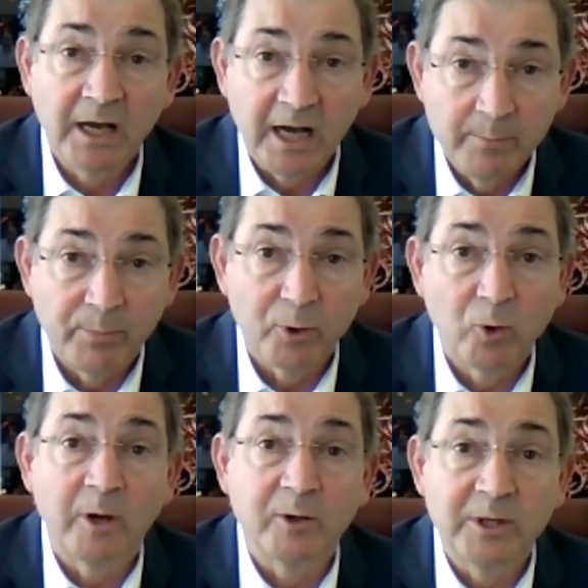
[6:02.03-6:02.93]

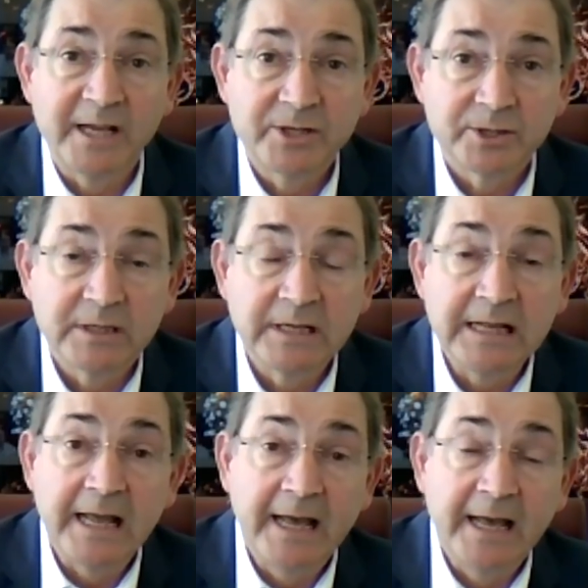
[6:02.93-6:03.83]
hypercoagulation
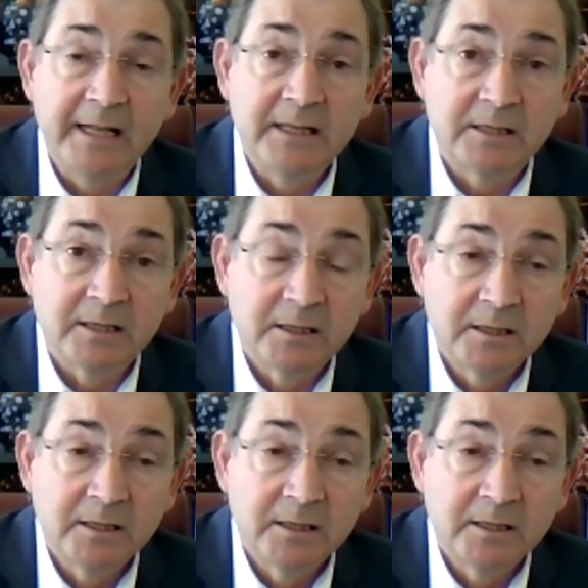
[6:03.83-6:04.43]
and